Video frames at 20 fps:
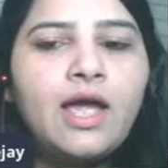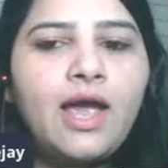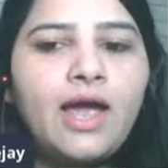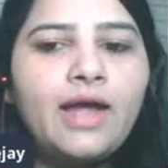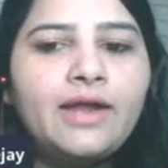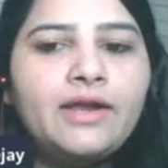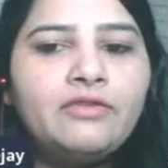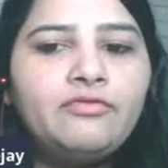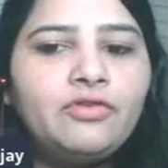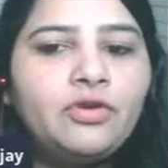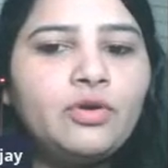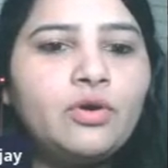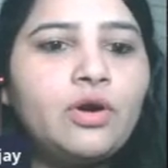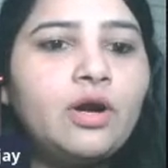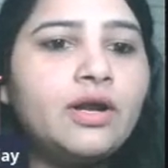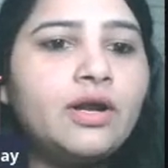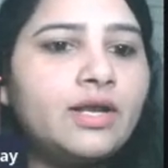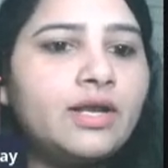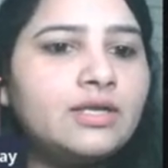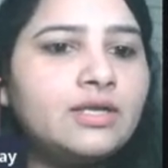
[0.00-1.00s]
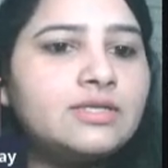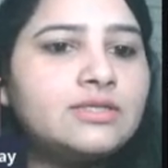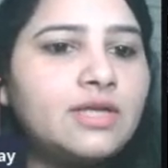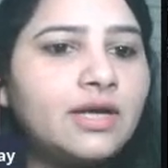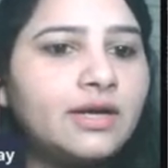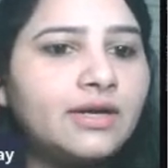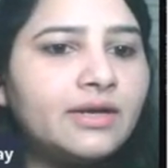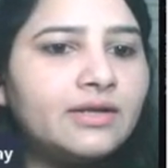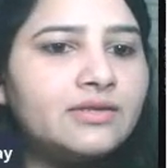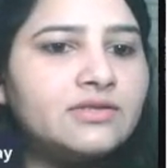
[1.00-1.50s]
And if you are getting
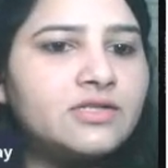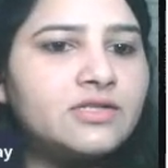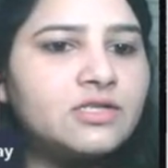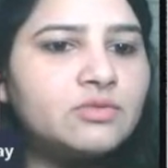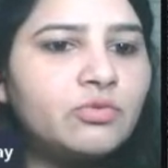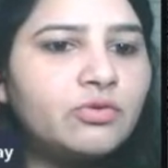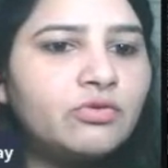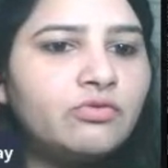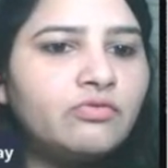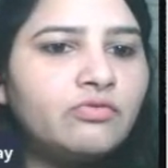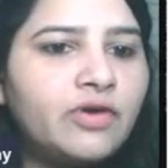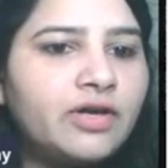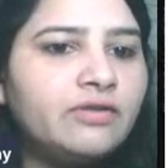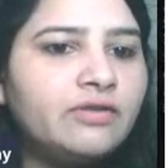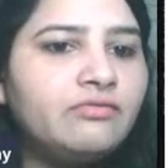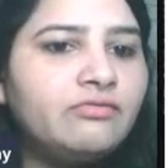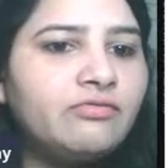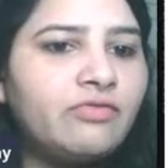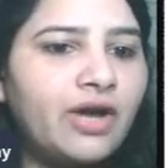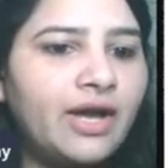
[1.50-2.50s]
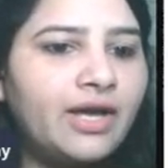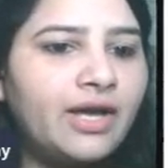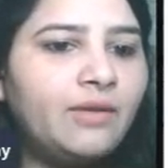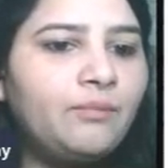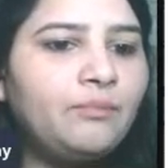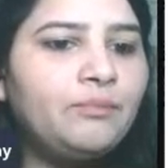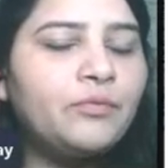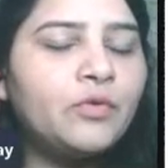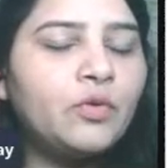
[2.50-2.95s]
stuck at 6.5, why?